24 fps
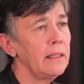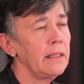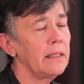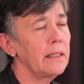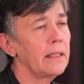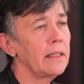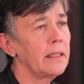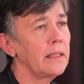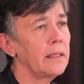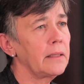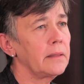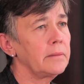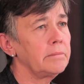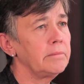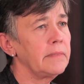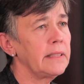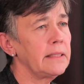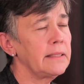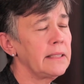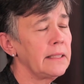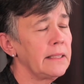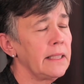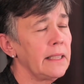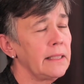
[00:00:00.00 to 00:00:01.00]
In
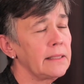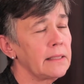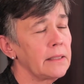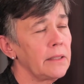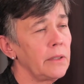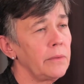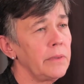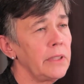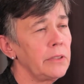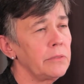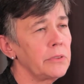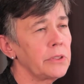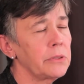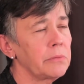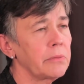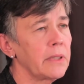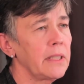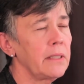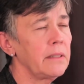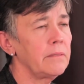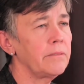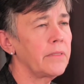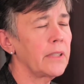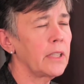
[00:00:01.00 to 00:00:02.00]
today's low interest
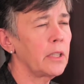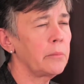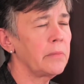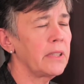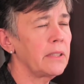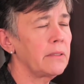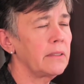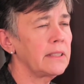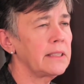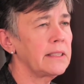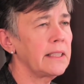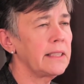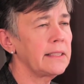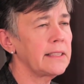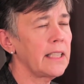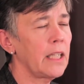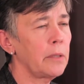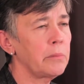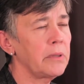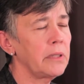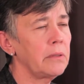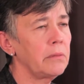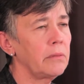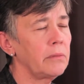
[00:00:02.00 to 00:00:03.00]
rate environment, those things
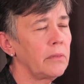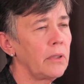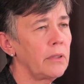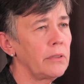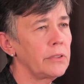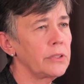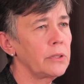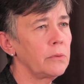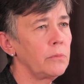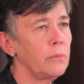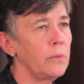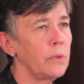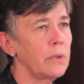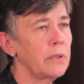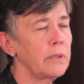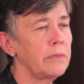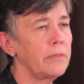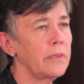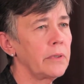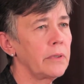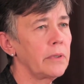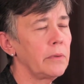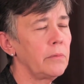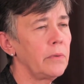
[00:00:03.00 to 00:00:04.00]
happen to also work
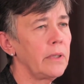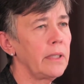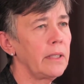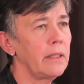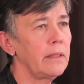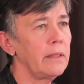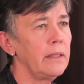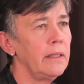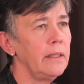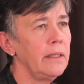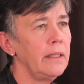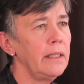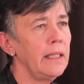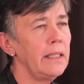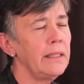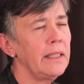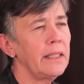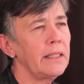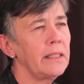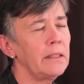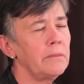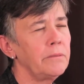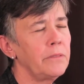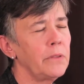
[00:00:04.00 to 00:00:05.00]
very well. And they
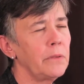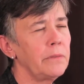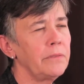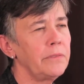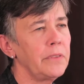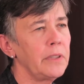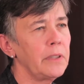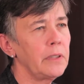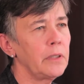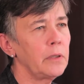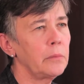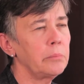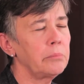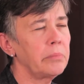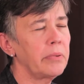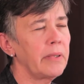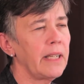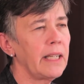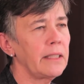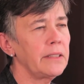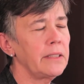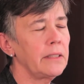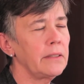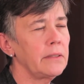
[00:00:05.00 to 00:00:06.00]
can fulfill
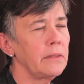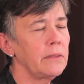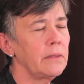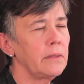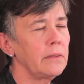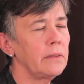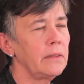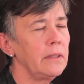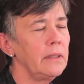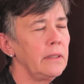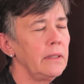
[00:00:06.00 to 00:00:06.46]
practical